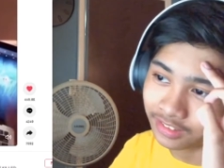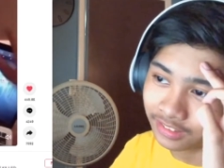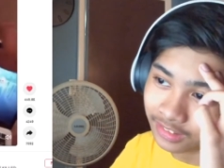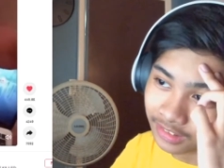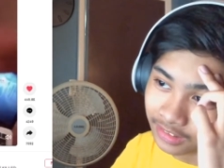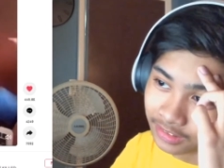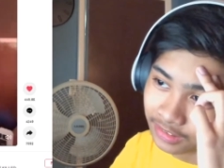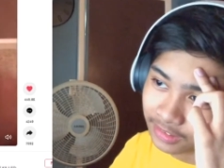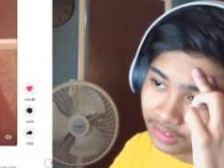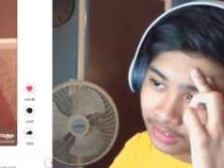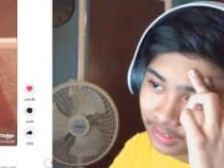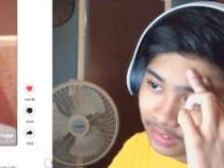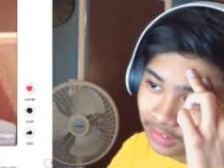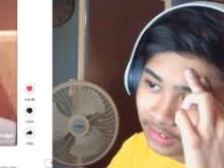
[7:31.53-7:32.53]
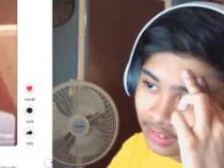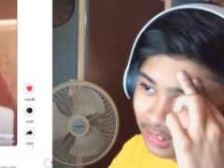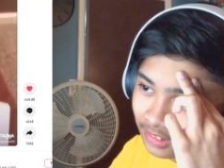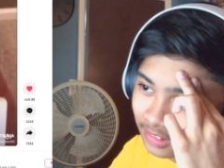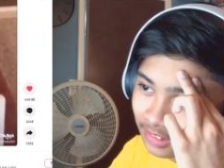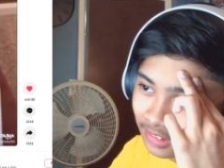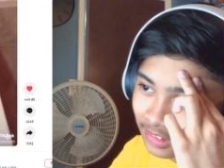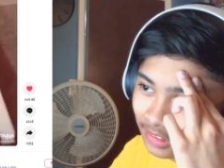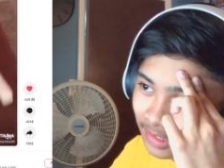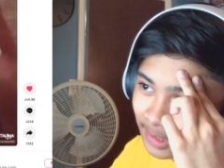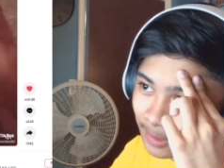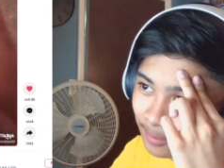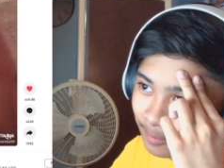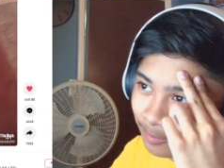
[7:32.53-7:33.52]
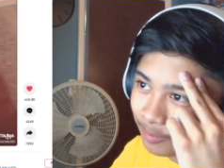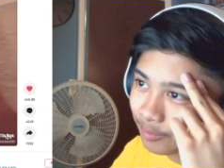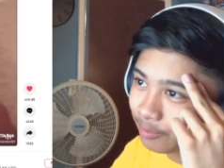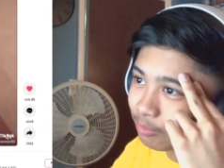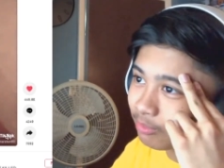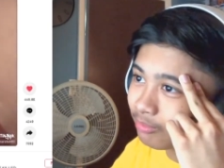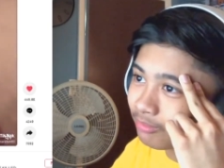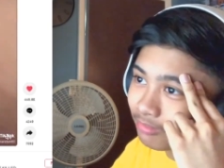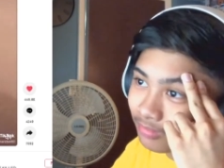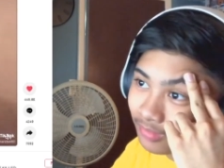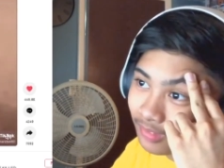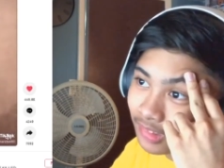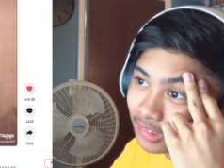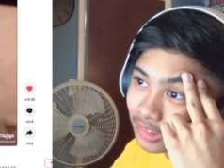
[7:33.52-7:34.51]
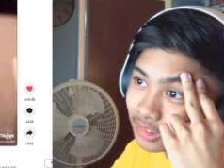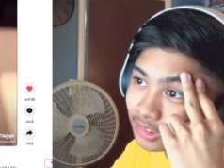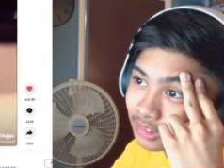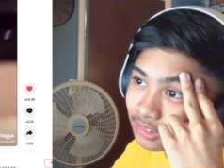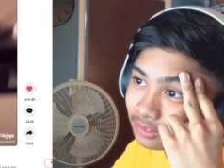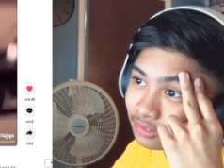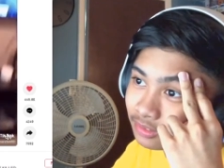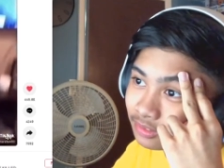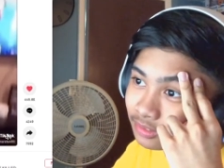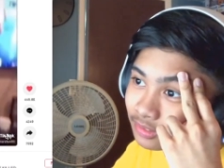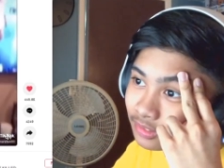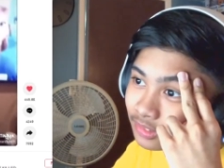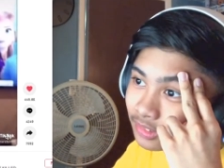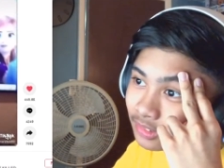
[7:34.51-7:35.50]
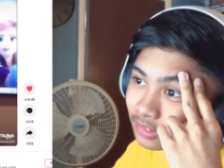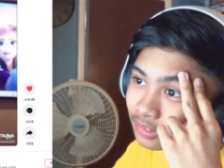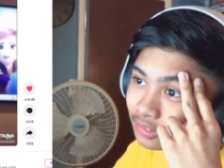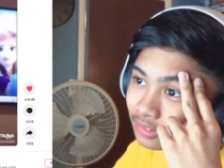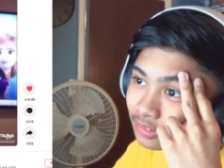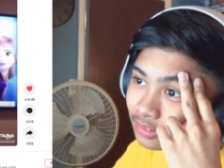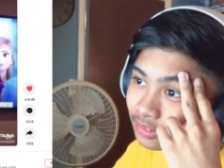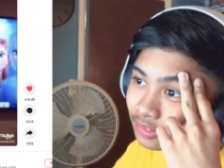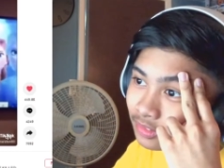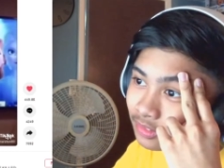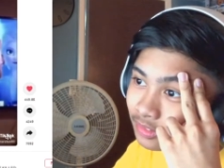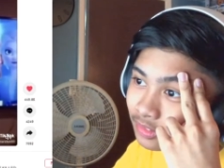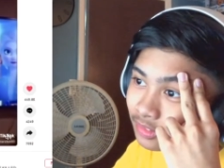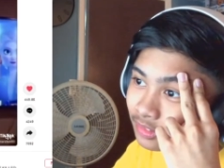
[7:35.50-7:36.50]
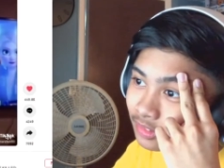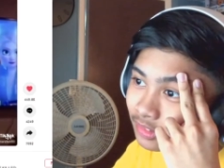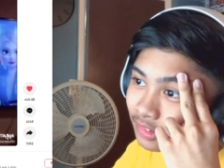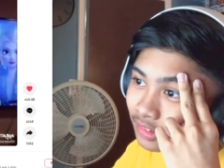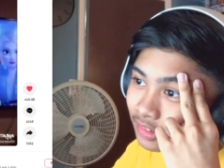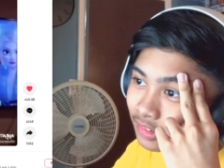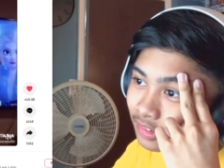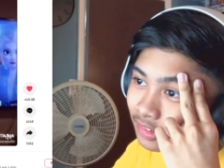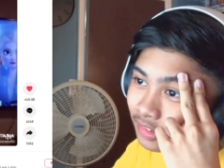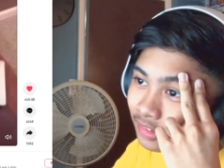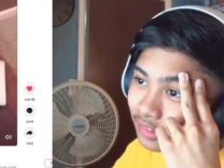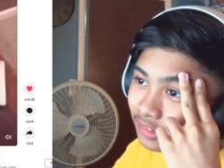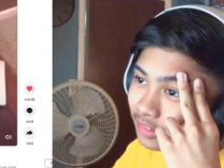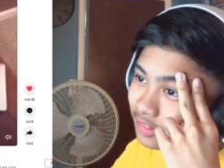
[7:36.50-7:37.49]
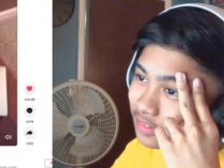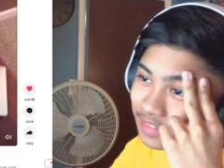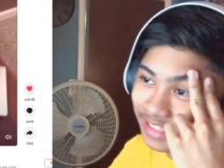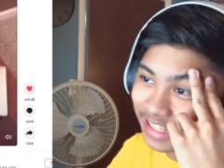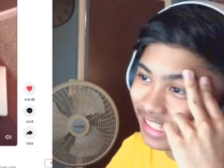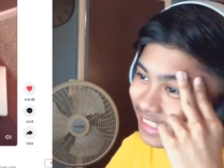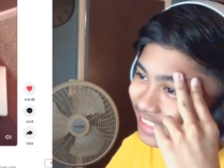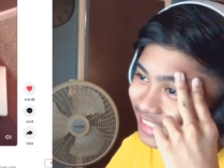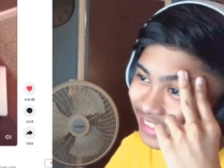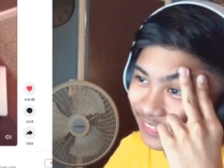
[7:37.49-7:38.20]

Thinking that's all good. I can just watch it on T V. T V's frozen too. That's so